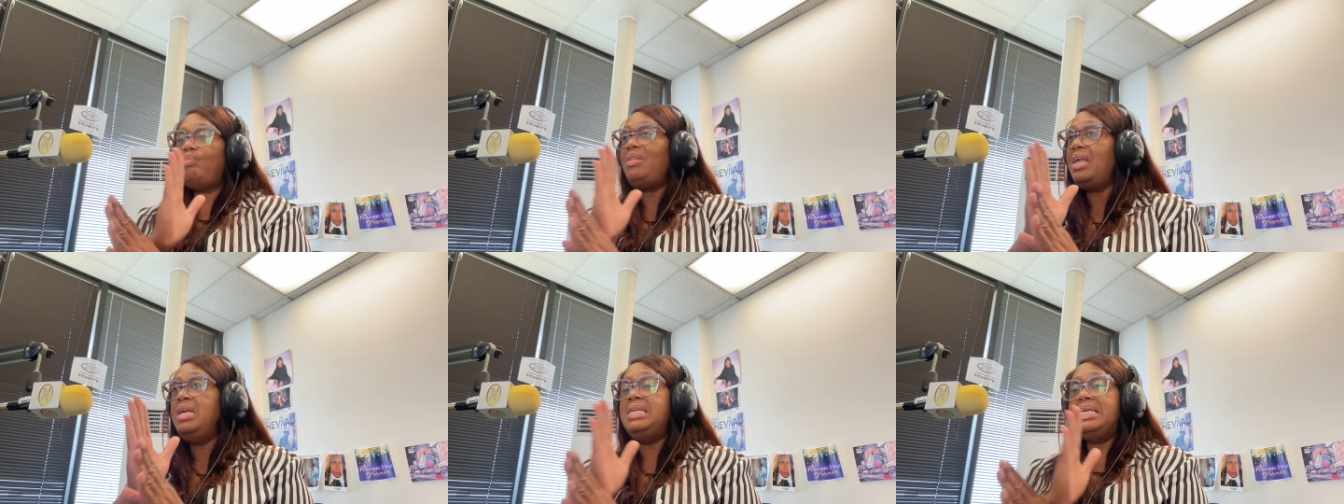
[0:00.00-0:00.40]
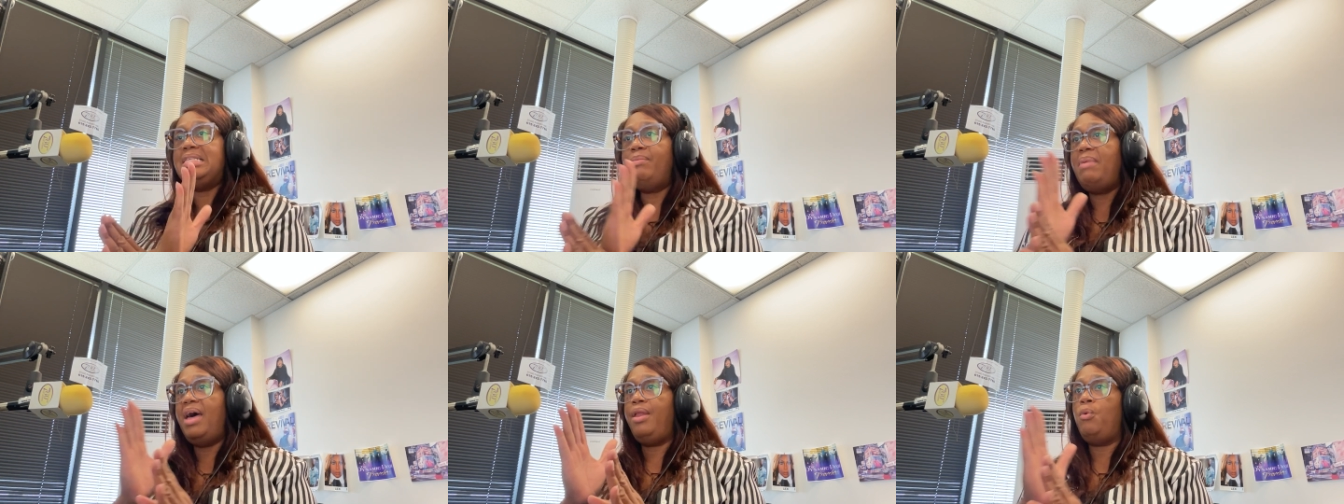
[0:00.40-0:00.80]
it
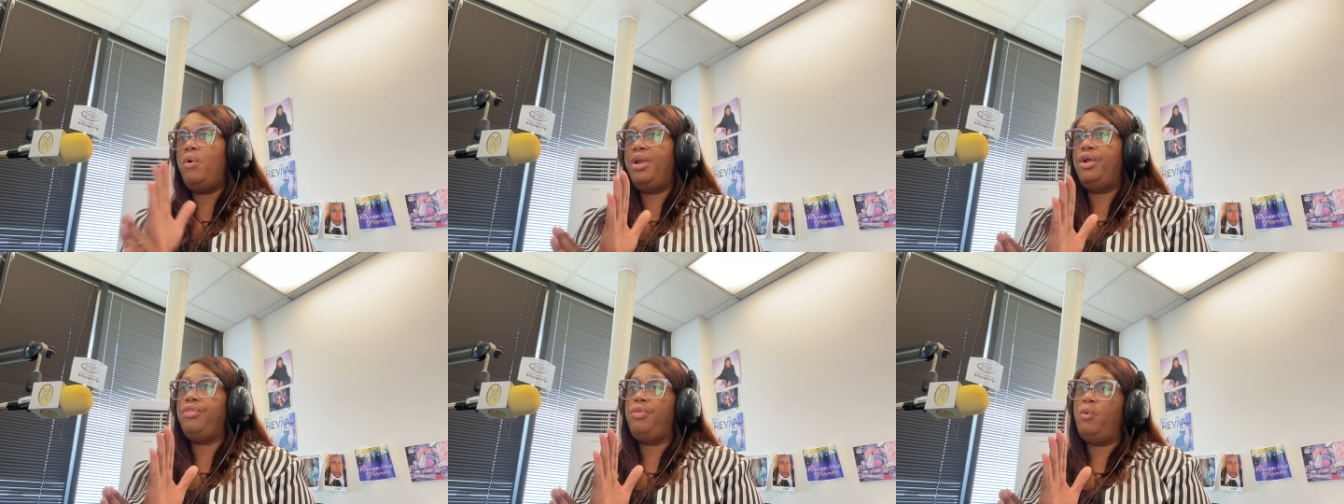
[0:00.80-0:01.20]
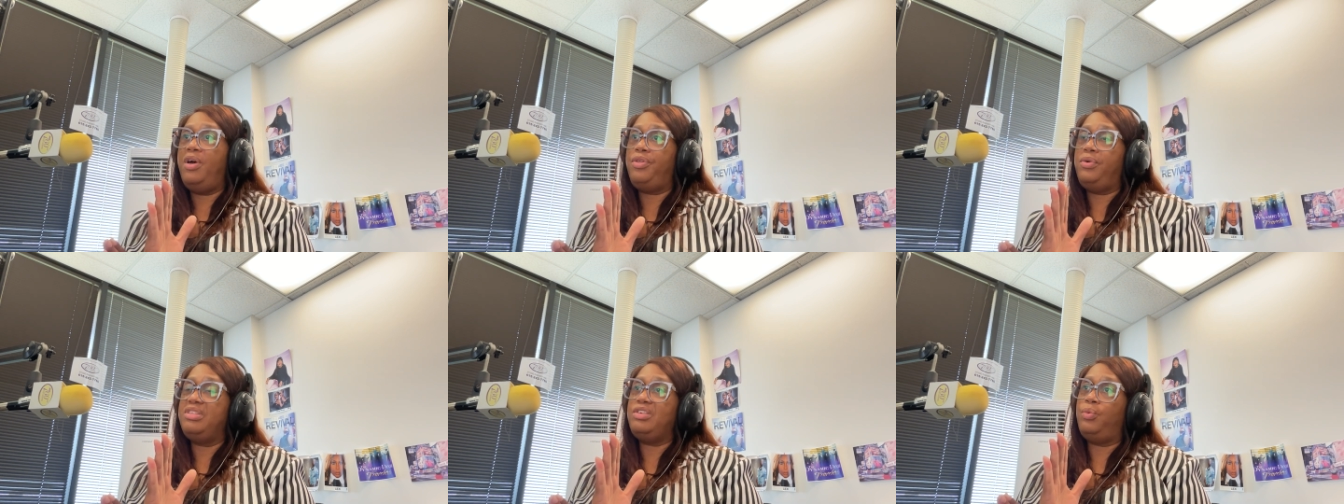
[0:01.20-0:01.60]
doesn't matter whether
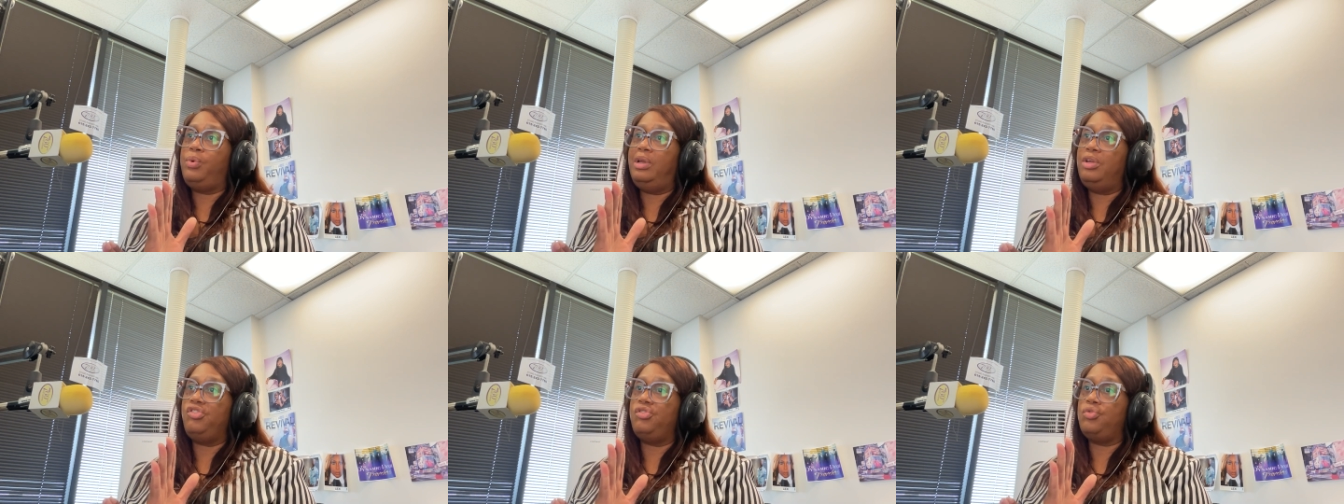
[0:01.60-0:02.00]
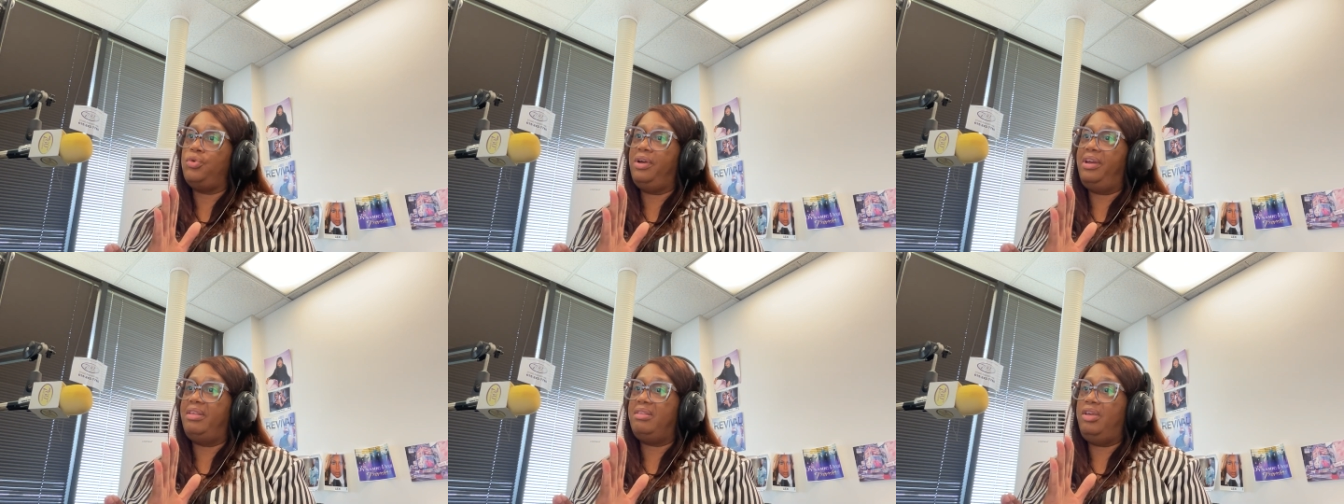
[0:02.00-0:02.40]
whether it's a religious
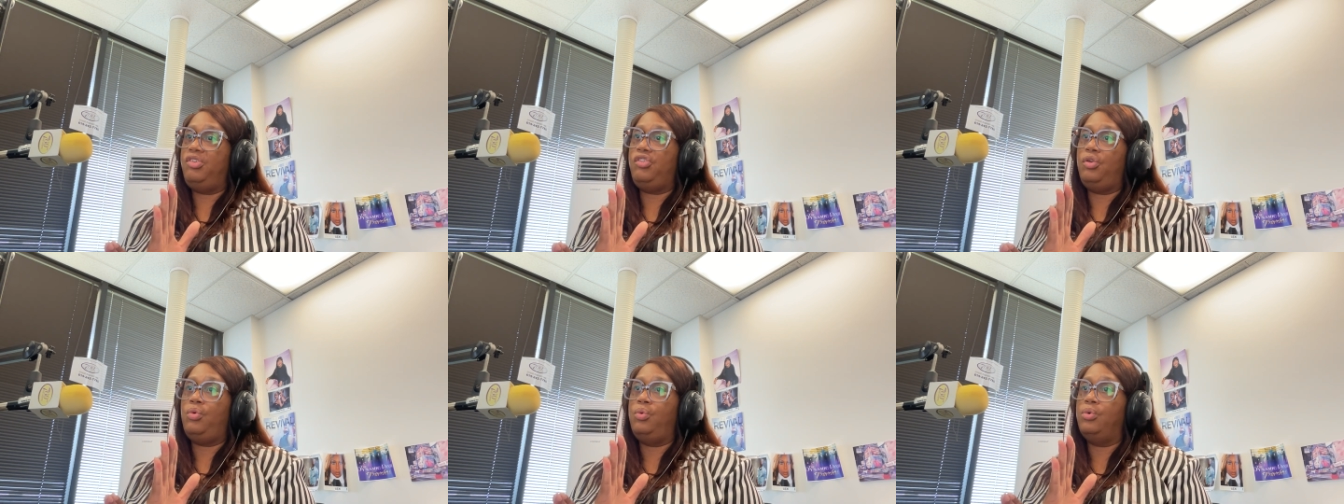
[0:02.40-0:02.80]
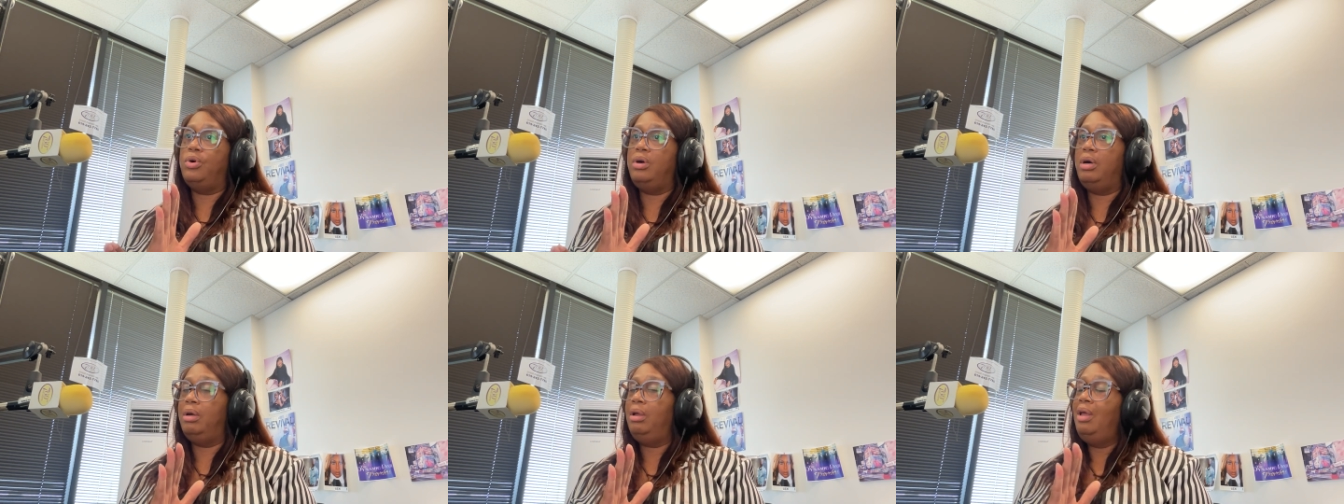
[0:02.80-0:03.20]
organization
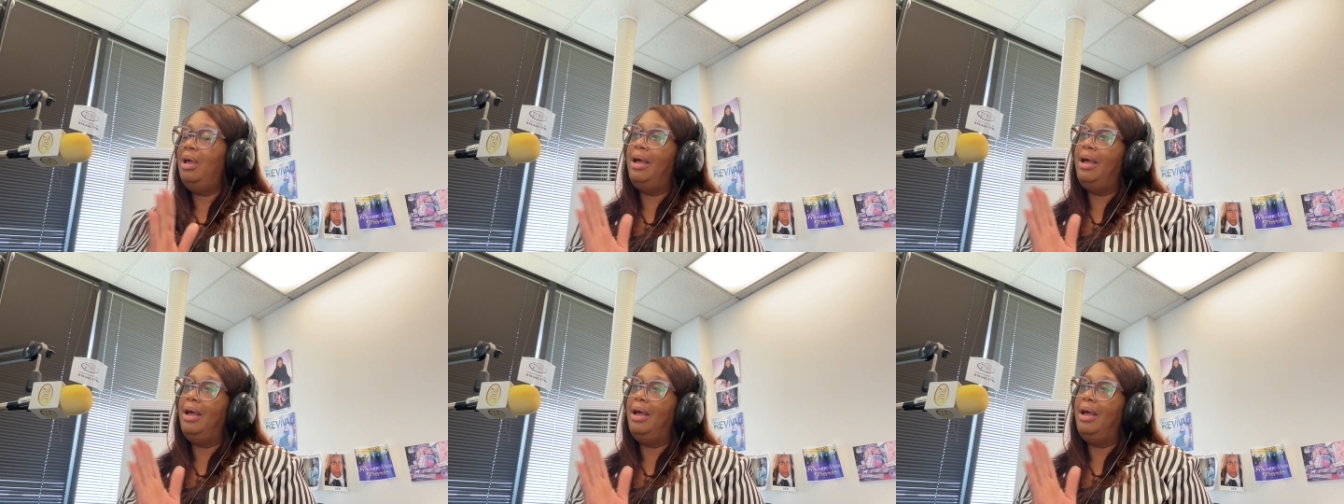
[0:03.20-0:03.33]
or